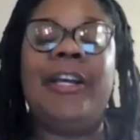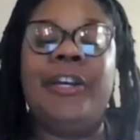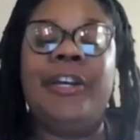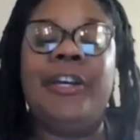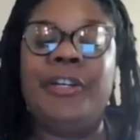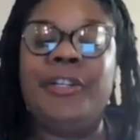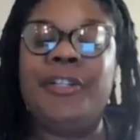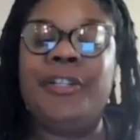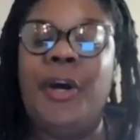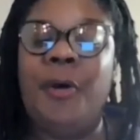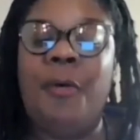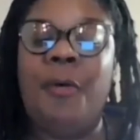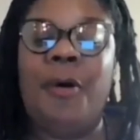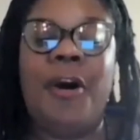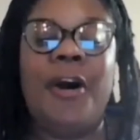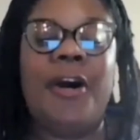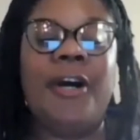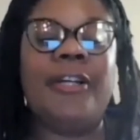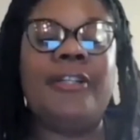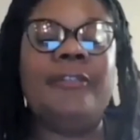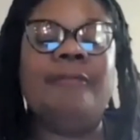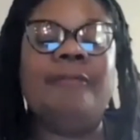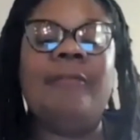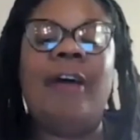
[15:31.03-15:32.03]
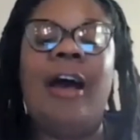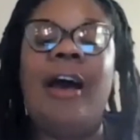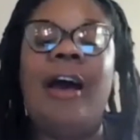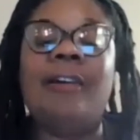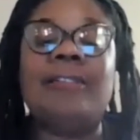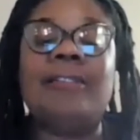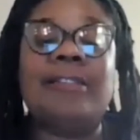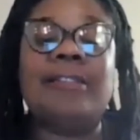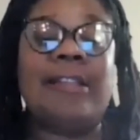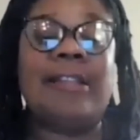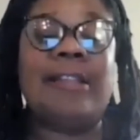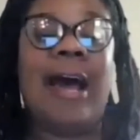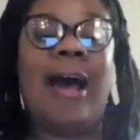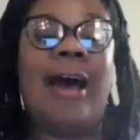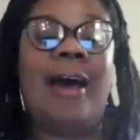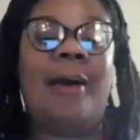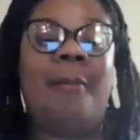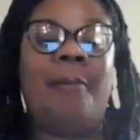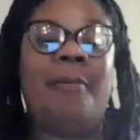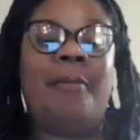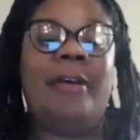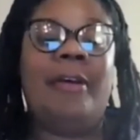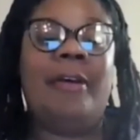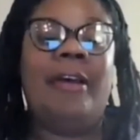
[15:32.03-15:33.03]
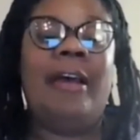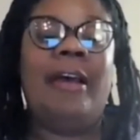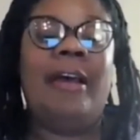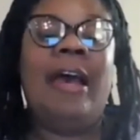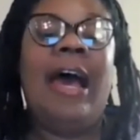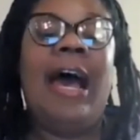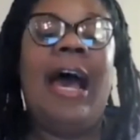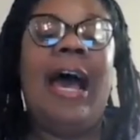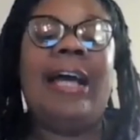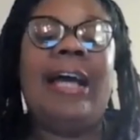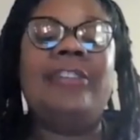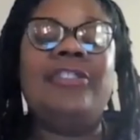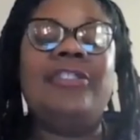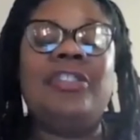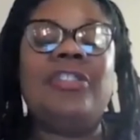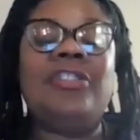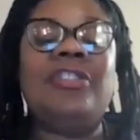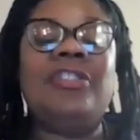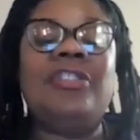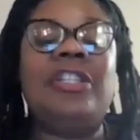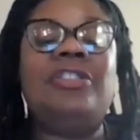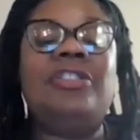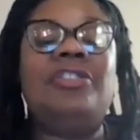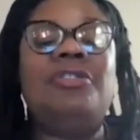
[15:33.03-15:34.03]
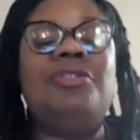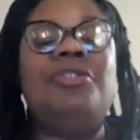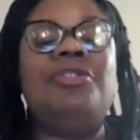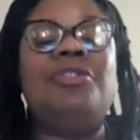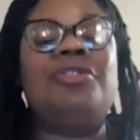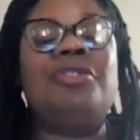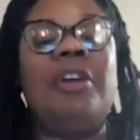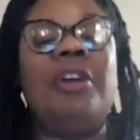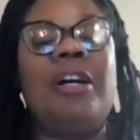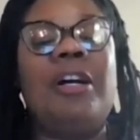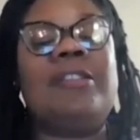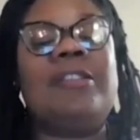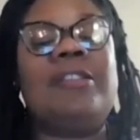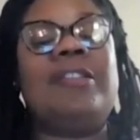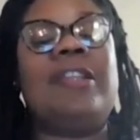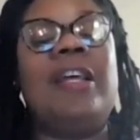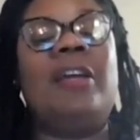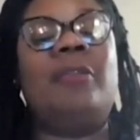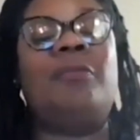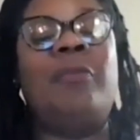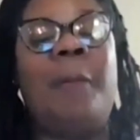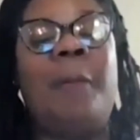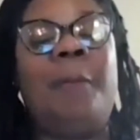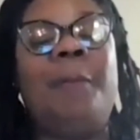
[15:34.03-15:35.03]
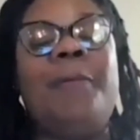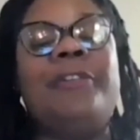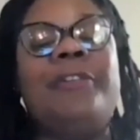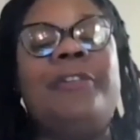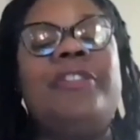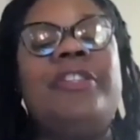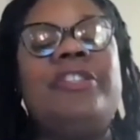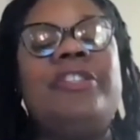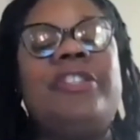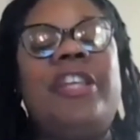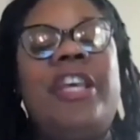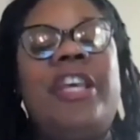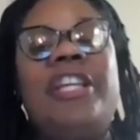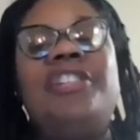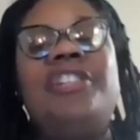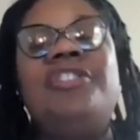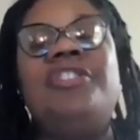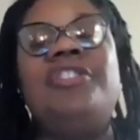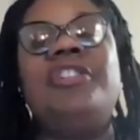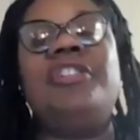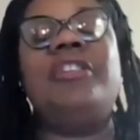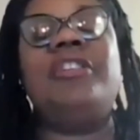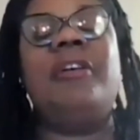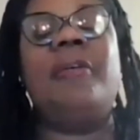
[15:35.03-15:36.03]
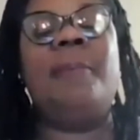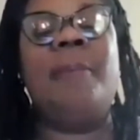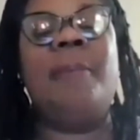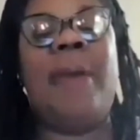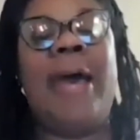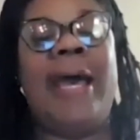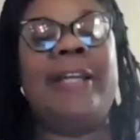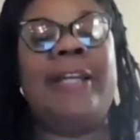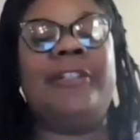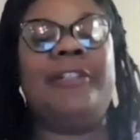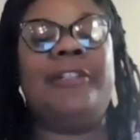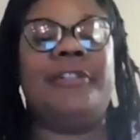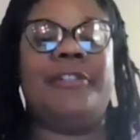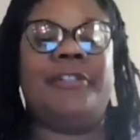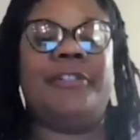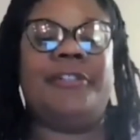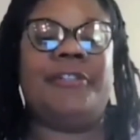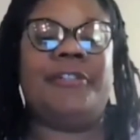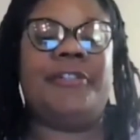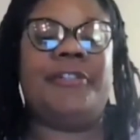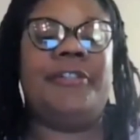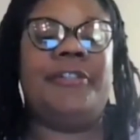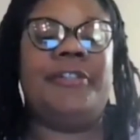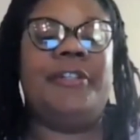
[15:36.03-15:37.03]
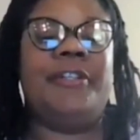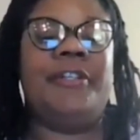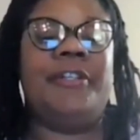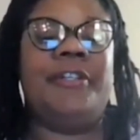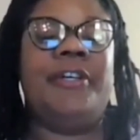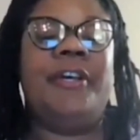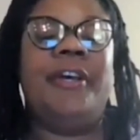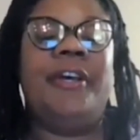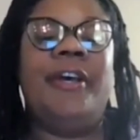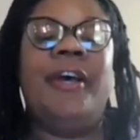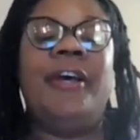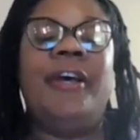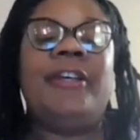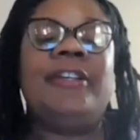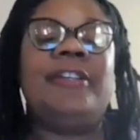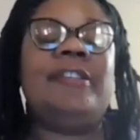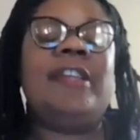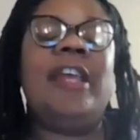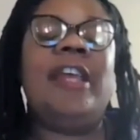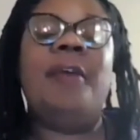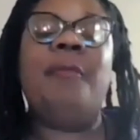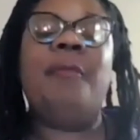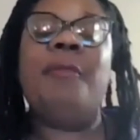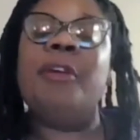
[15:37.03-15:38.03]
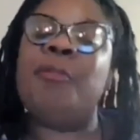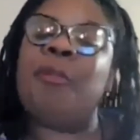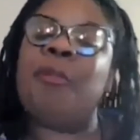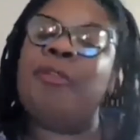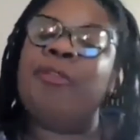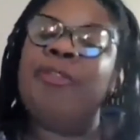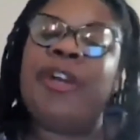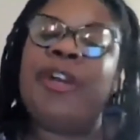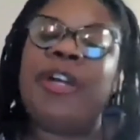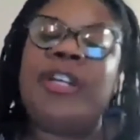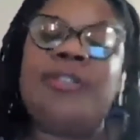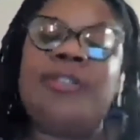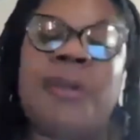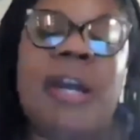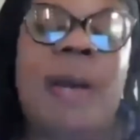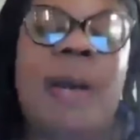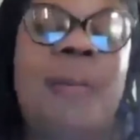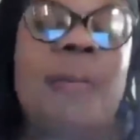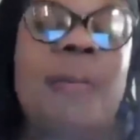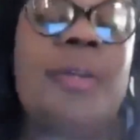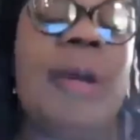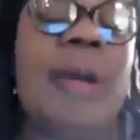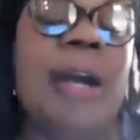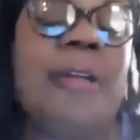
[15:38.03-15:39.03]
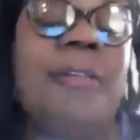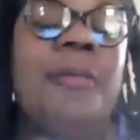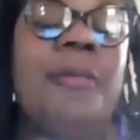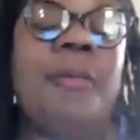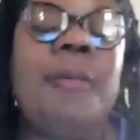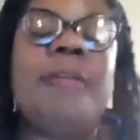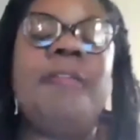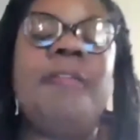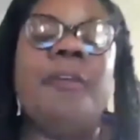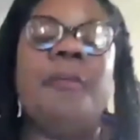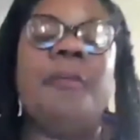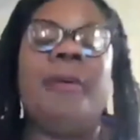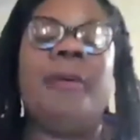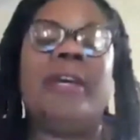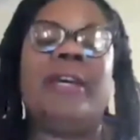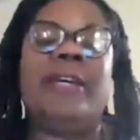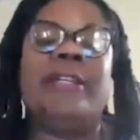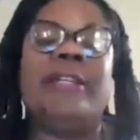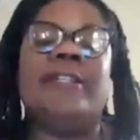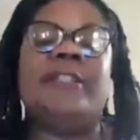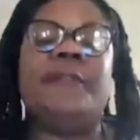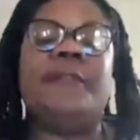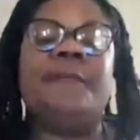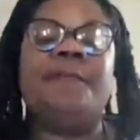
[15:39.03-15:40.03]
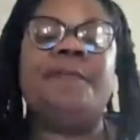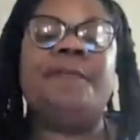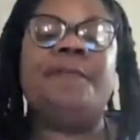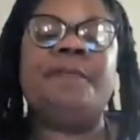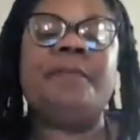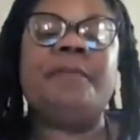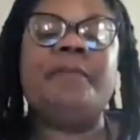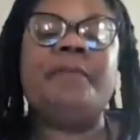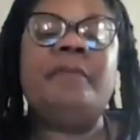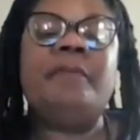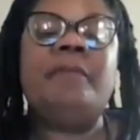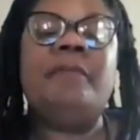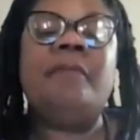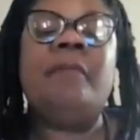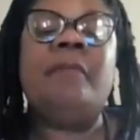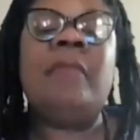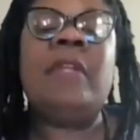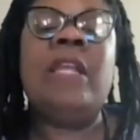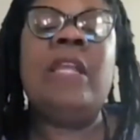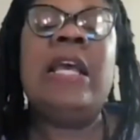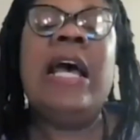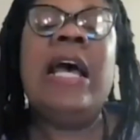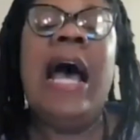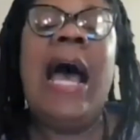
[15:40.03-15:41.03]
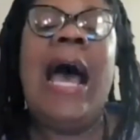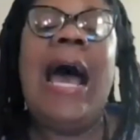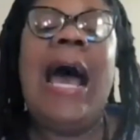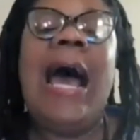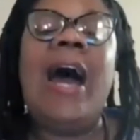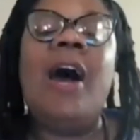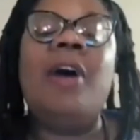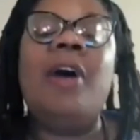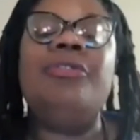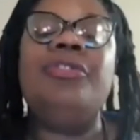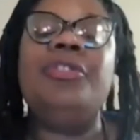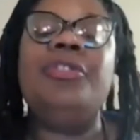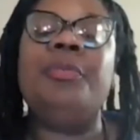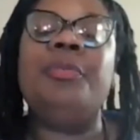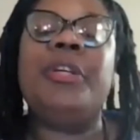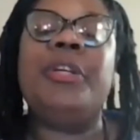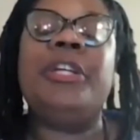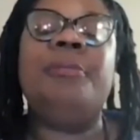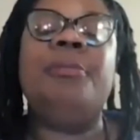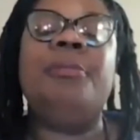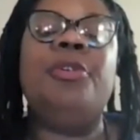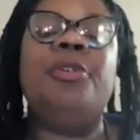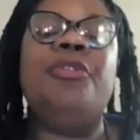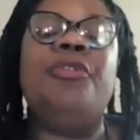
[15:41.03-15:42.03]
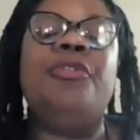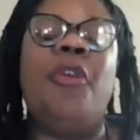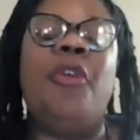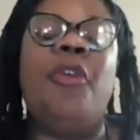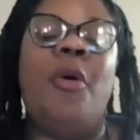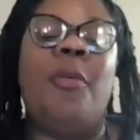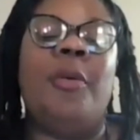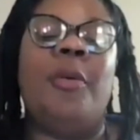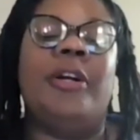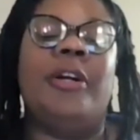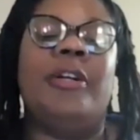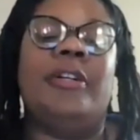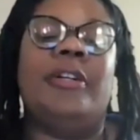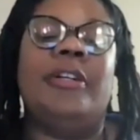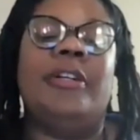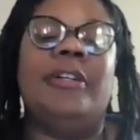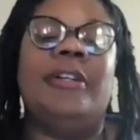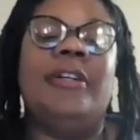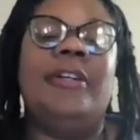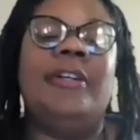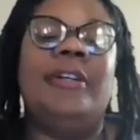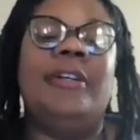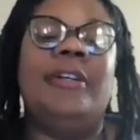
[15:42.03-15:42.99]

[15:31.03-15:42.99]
I could go on, I'll stop. I just need you to trust that representation matters. Stay with me, friends. We're coming around the river bend. How do we move forward?